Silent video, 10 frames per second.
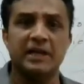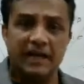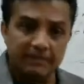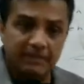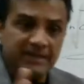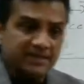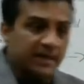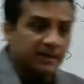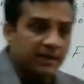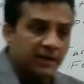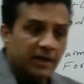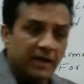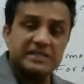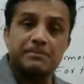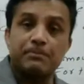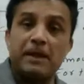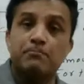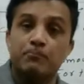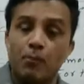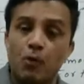It means that it
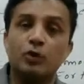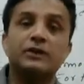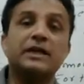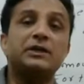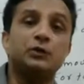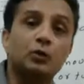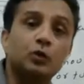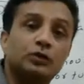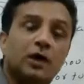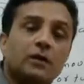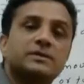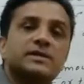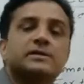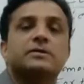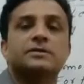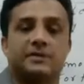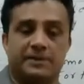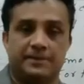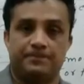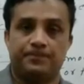supplies more than 2,000
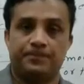goods.